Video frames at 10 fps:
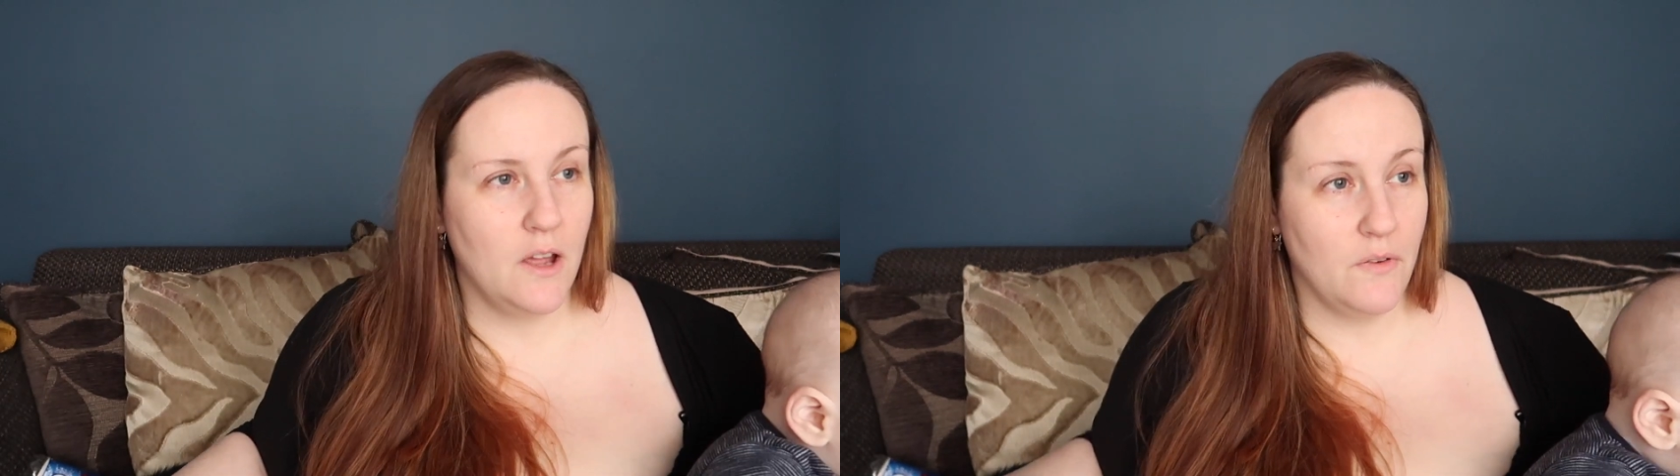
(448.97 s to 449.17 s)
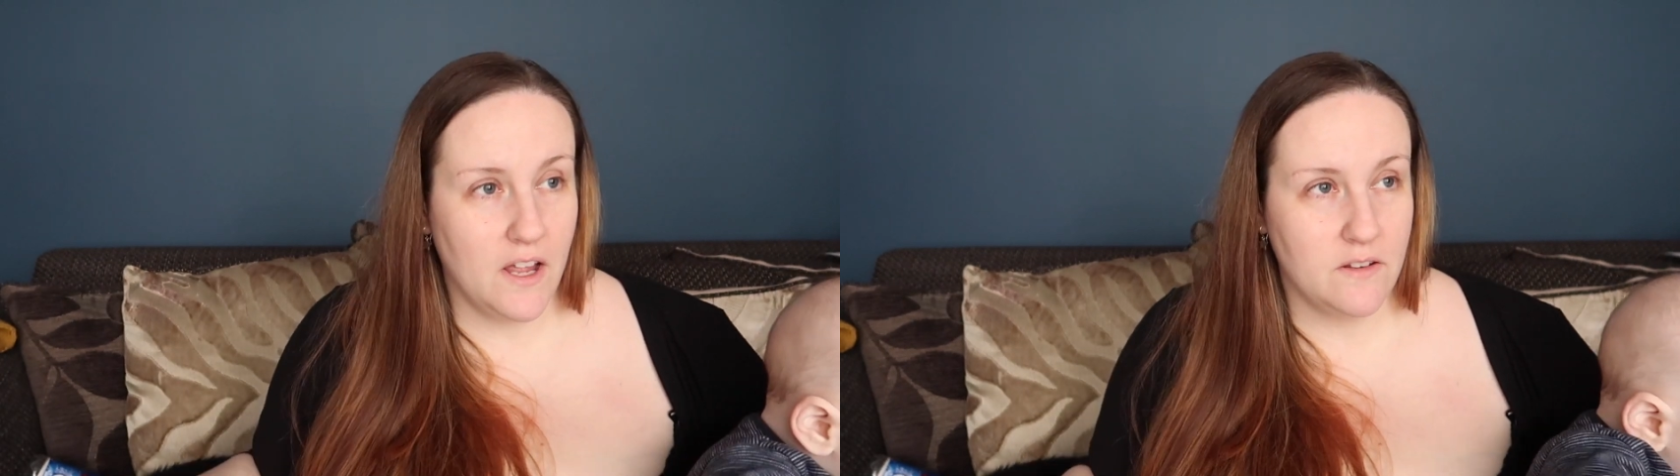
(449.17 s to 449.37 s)

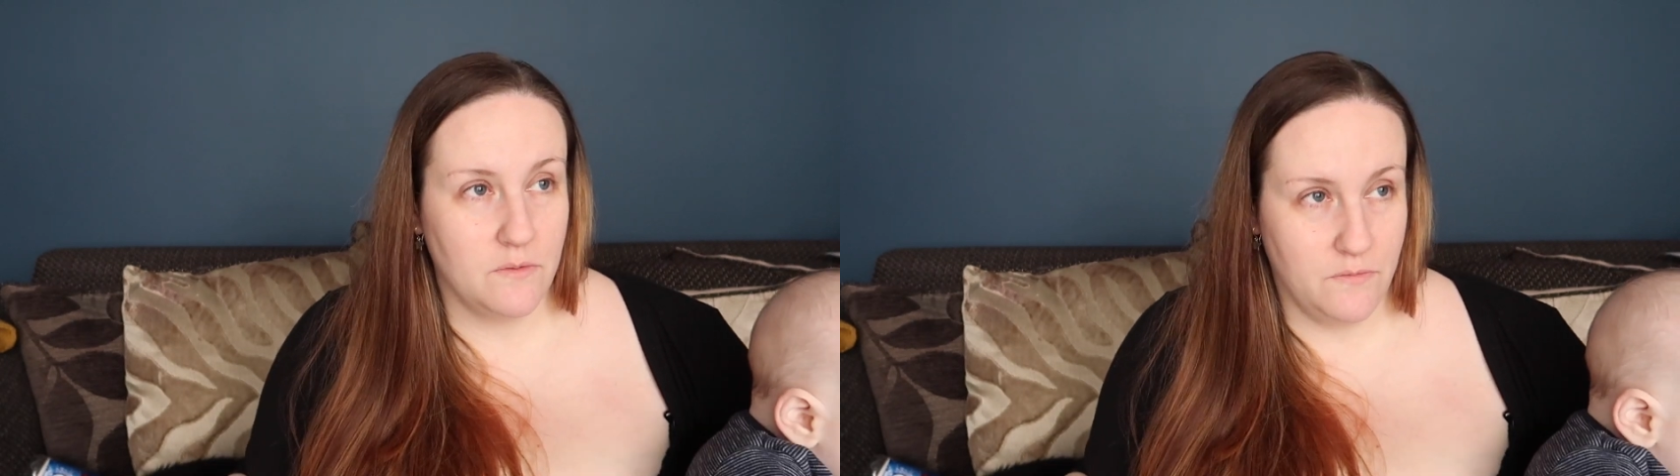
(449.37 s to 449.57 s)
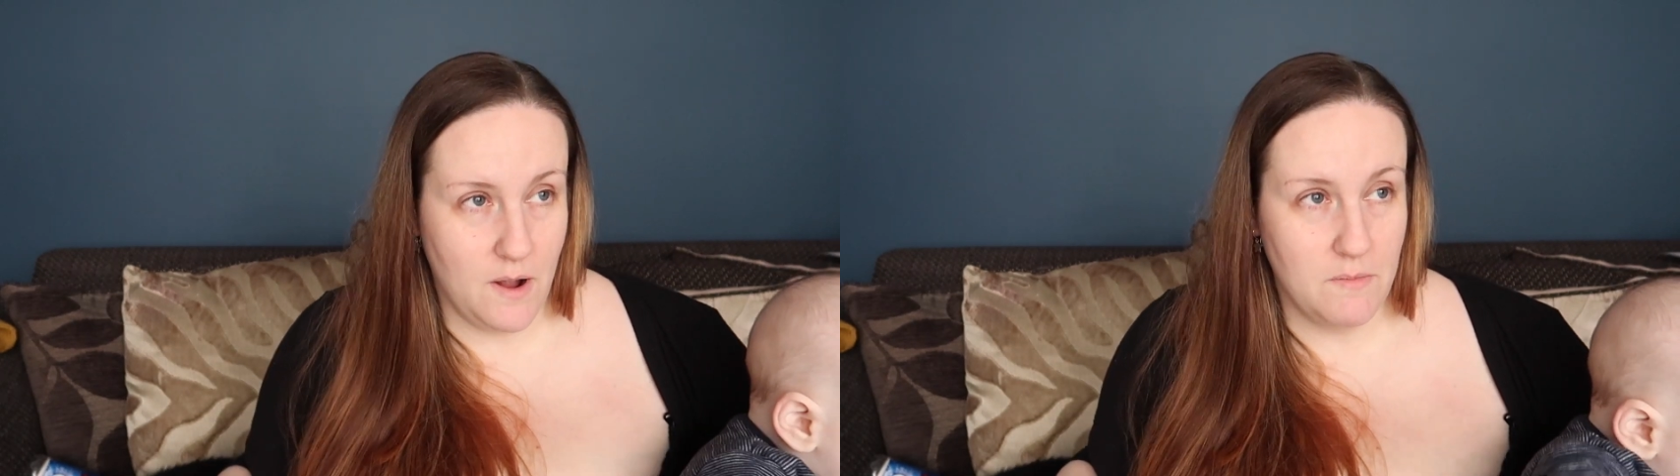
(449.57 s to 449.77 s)
I've had
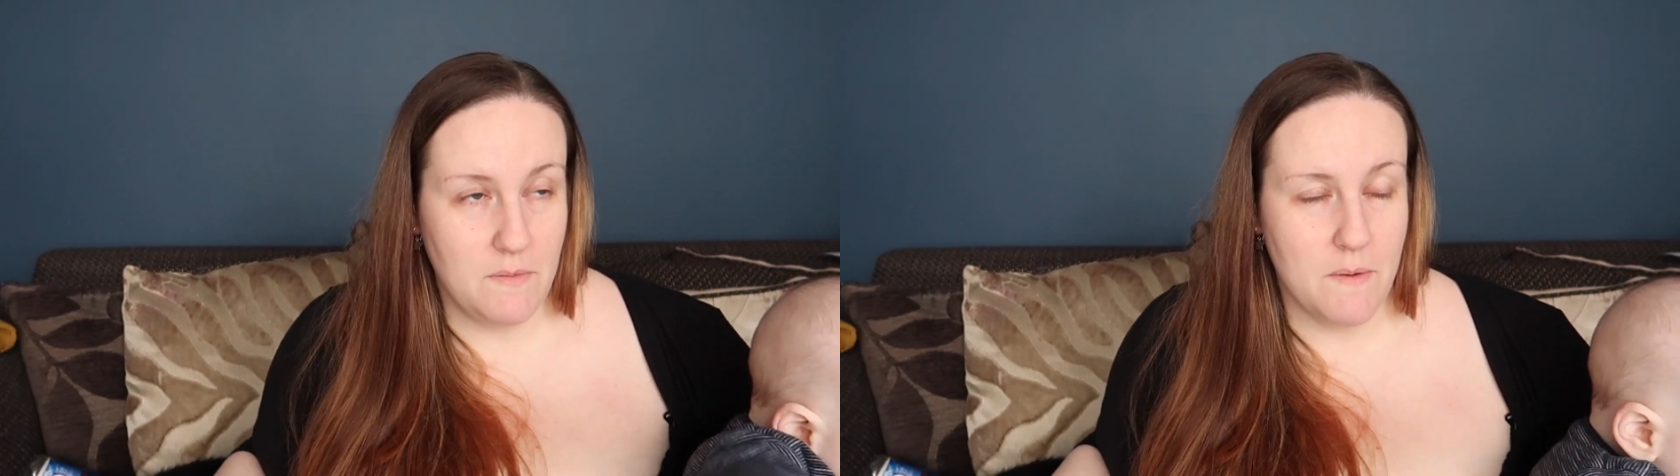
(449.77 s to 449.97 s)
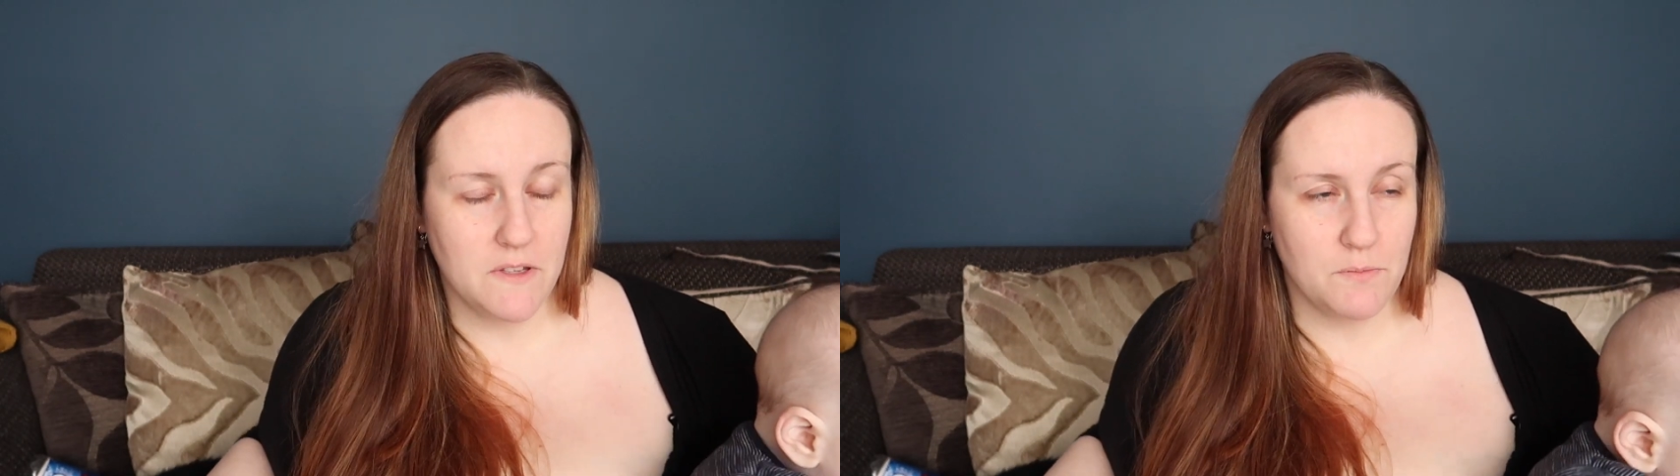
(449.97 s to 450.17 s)

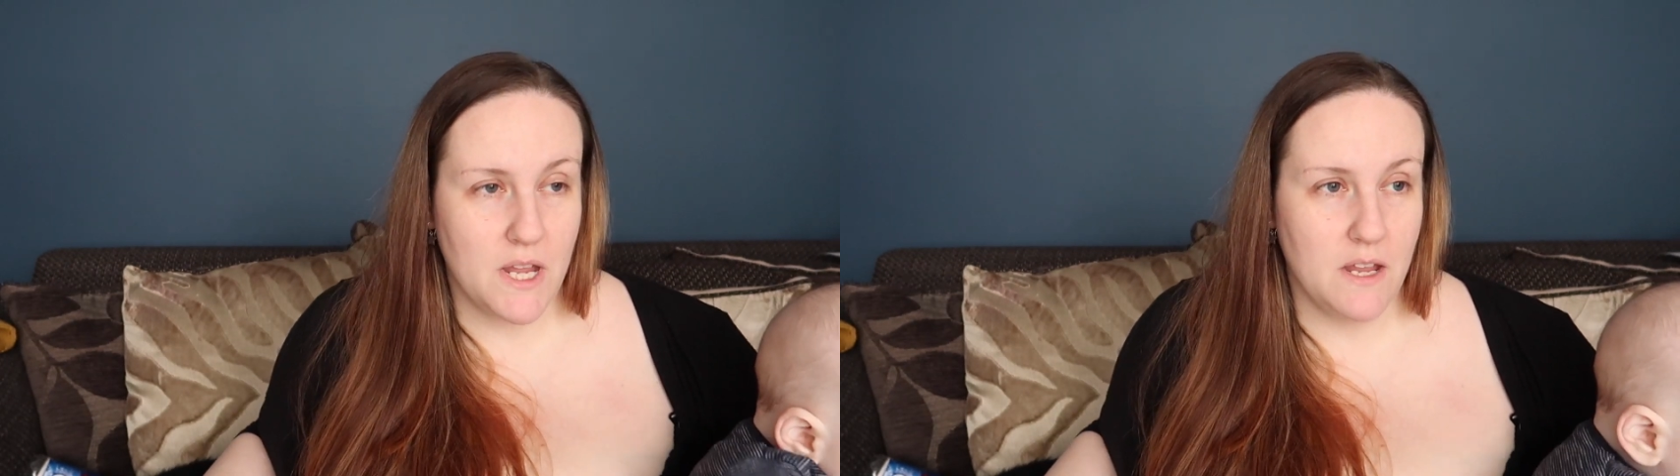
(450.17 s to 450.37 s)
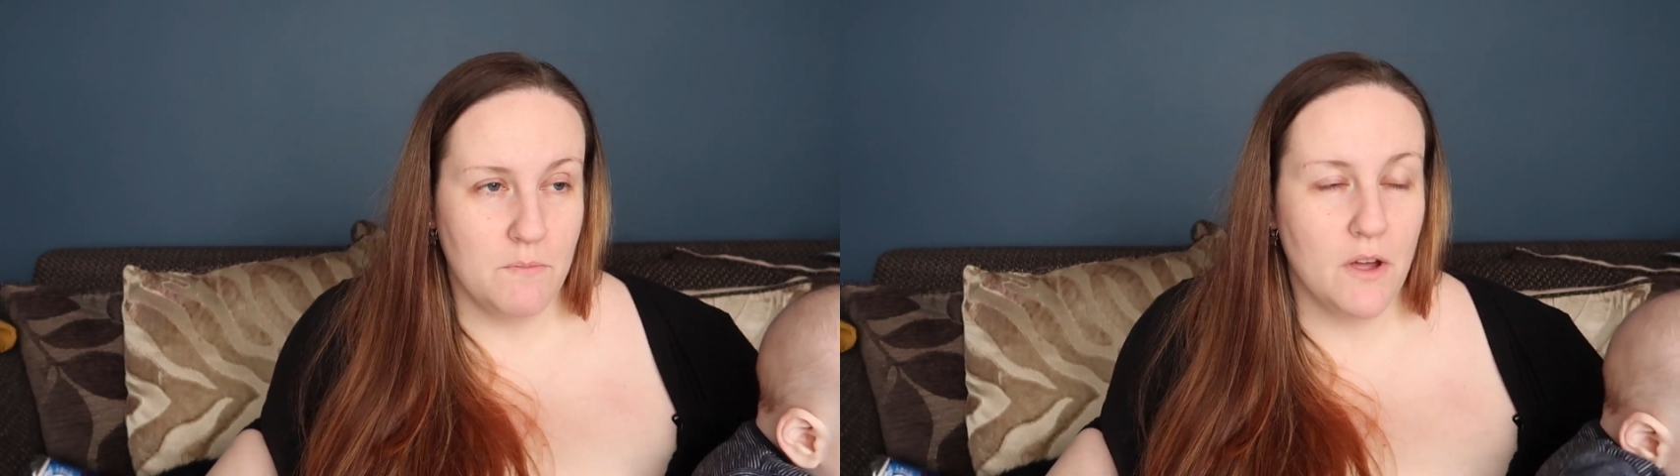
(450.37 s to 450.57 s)
family members,
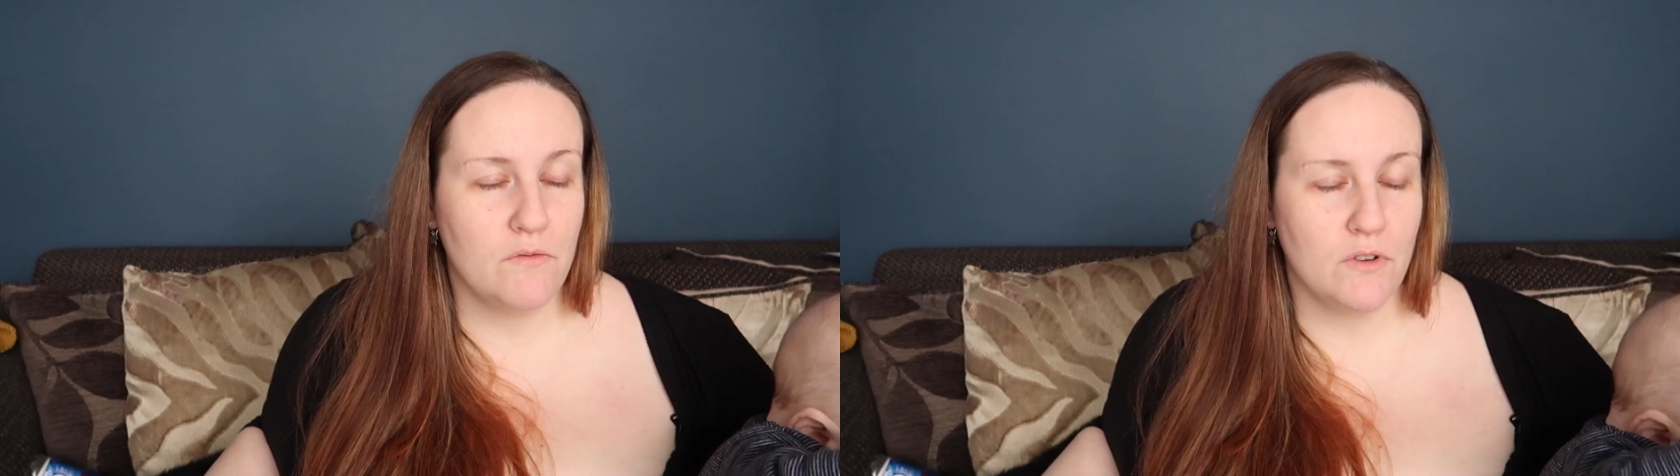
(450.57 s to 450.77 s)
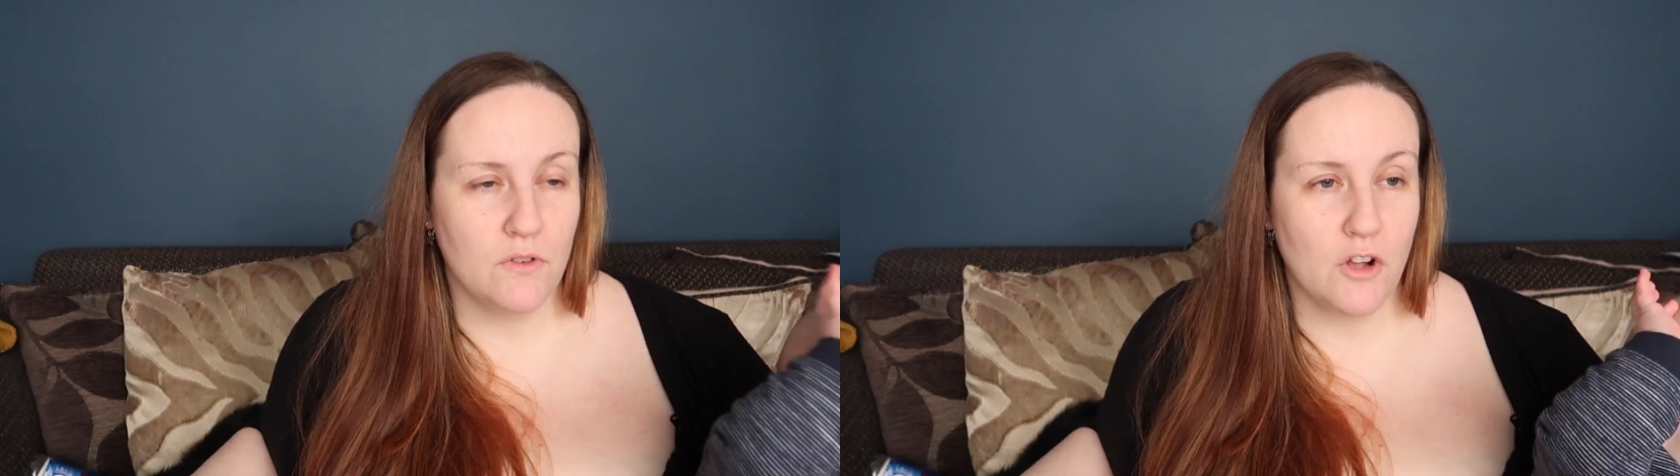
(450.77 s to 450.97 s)
my
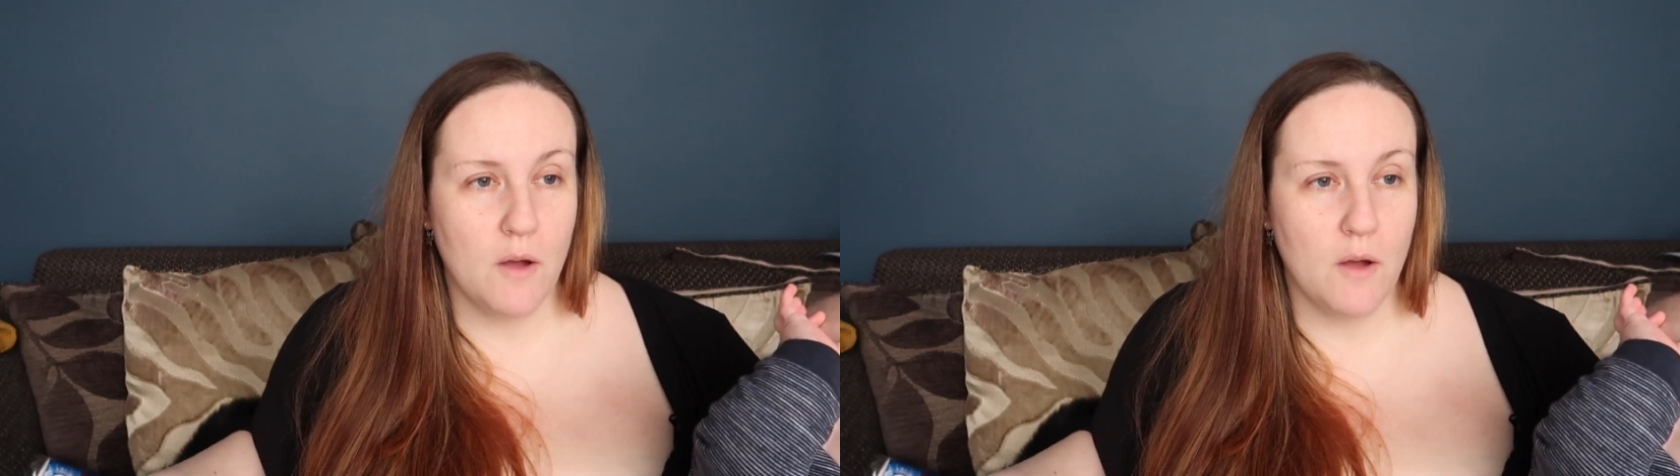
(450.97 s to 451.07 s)
mother-in-law,